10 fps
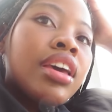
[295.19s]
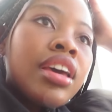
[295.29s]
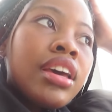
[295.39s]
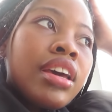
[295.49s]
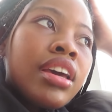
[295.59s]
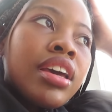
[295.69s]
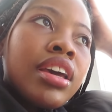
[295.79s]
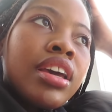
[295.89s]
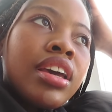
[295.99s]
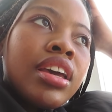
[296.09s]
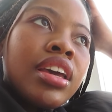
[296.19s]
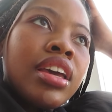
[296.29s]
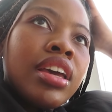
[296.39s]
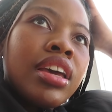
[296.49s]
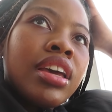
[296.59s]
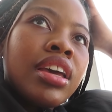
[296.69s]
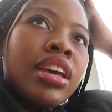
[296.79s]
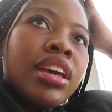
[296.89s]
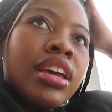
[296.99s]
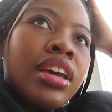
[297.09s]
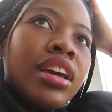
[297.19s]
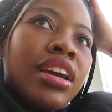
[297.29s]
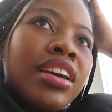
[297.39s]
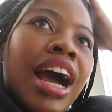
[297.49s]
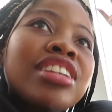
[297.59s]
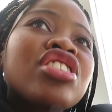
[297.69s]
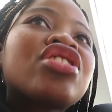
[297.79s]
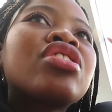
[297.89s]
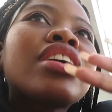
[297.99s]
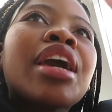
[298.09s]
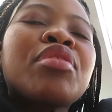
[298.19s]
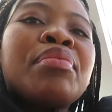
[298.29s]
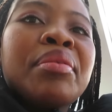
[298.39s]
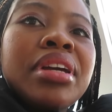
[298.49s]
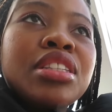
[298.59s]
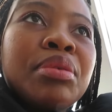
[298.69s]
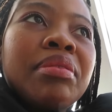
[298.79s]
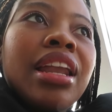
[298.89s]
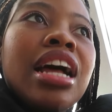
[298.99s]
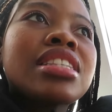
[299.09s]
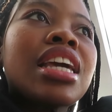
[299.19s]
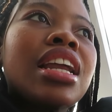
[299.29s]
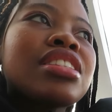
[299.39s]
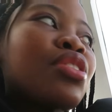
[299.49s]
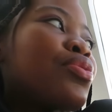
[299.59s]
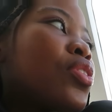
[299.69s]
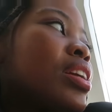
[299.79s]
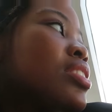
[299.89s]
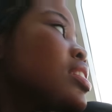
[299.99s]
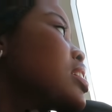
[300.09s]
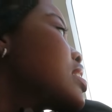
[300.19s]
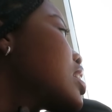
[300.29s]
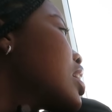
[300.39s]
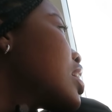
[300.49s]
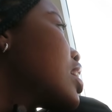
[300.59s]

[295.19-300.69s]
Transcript: With, like two boys. I just kept on bumping into people and I was scared I was gonna fall into the sea.